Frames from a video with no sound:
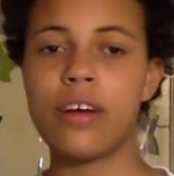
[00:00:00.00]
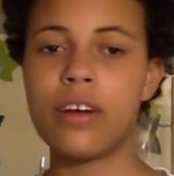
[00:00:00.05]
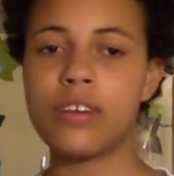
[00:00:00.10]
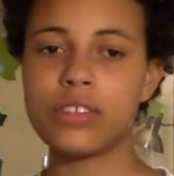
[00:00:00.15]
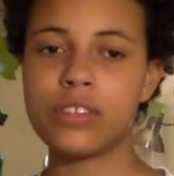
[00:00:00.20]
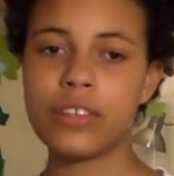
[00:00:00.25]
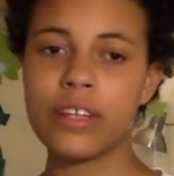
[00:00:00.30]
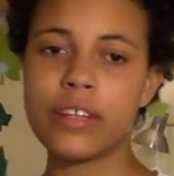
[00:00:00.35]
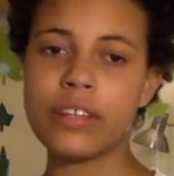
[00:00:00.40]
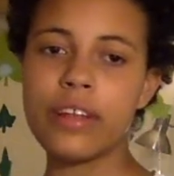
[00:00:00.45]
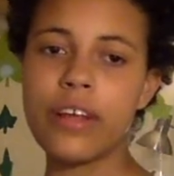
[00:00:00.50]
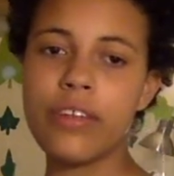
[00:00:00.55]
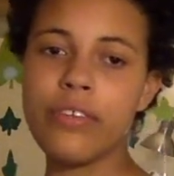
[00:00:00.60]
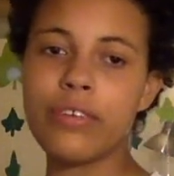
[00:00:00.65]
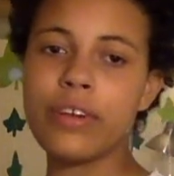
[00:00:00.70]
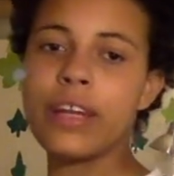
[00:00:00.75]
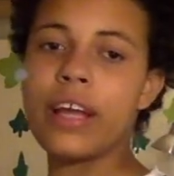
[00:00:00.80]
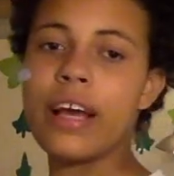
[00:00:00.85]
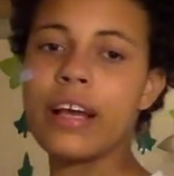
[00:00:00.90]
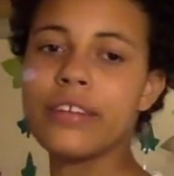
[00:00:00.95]
also, like the other
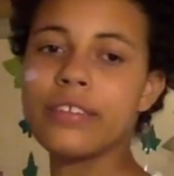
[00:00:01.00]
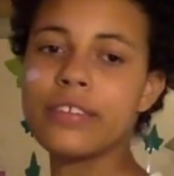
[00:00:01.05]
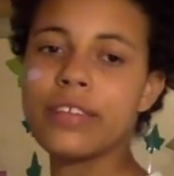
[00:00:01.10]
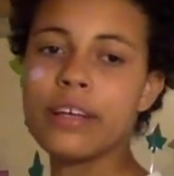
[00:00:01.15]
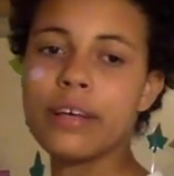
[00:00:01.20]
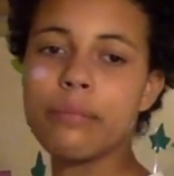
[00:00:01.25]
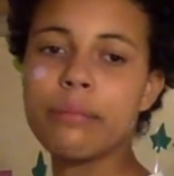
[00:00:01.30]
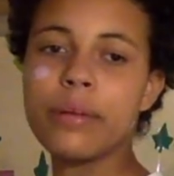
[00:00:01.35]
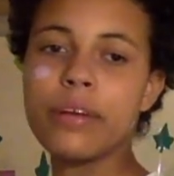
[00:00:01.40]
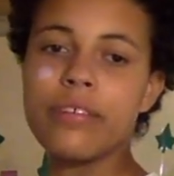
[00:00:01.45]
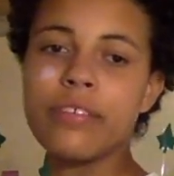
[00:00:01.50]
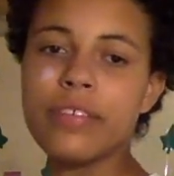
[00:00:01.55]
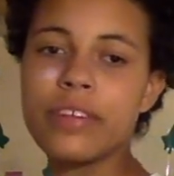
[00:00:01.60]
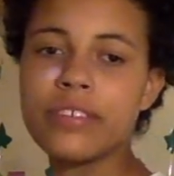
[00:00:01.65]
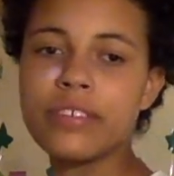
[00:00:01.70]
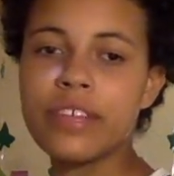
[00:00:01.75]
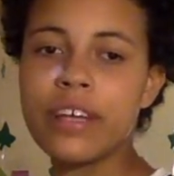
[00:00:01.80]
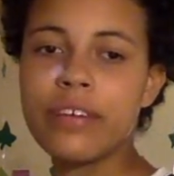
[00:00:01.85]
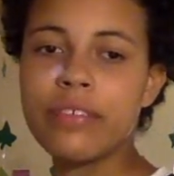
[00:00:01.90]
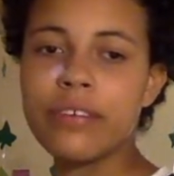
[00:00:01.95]
one, has like a bit of the
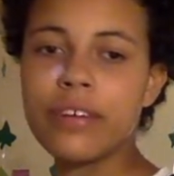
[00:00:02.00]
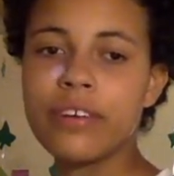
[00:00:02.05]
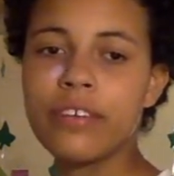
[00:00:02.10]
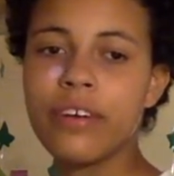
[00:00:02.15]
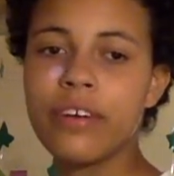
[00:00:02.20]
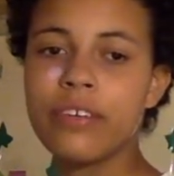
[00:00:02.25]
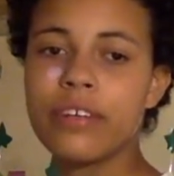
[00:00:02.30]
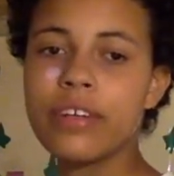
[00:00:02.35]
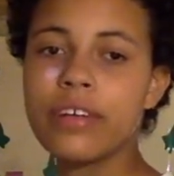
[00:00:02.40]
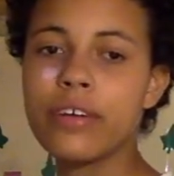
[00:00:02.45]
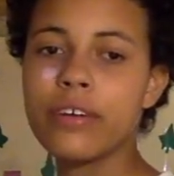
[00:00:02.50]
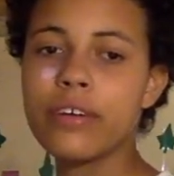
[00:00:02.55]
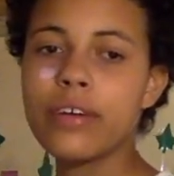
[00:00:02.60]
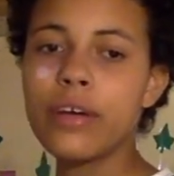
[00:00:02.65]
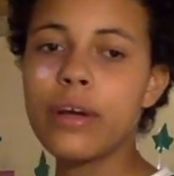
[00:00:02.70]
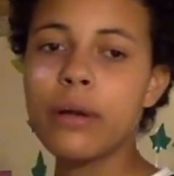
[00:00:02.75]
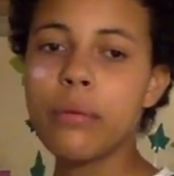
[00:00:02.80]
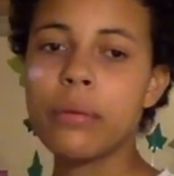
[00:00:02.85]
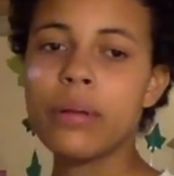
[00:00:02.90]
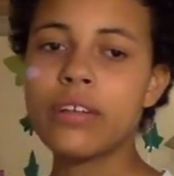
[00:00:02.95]
chafing around here,
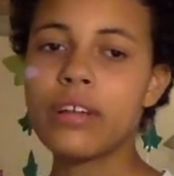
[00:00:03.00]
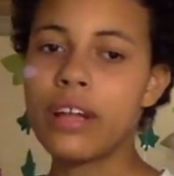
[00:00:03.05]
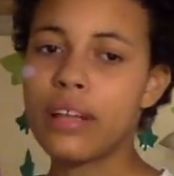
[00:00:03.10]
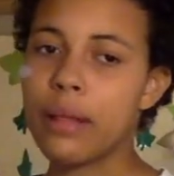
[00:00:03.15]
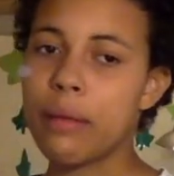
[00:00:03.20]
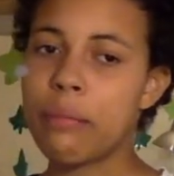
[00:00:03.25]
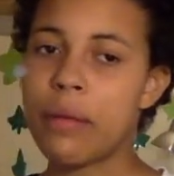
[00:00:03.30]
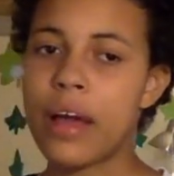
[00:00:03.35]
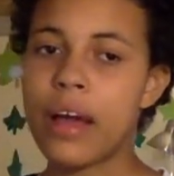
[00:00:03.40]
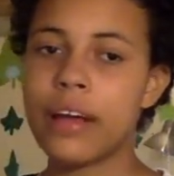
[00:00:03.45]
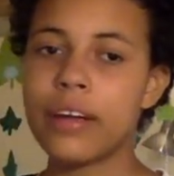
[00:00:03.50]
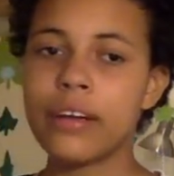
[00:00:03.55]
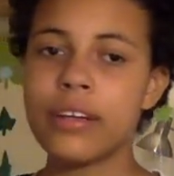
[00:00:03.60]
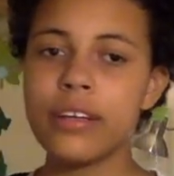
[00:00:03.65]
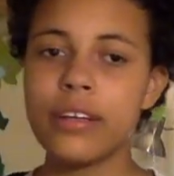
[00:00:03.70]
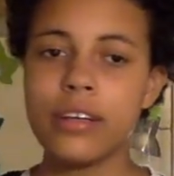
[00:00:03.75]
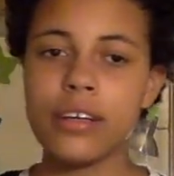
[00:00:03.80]
but it's not that bad.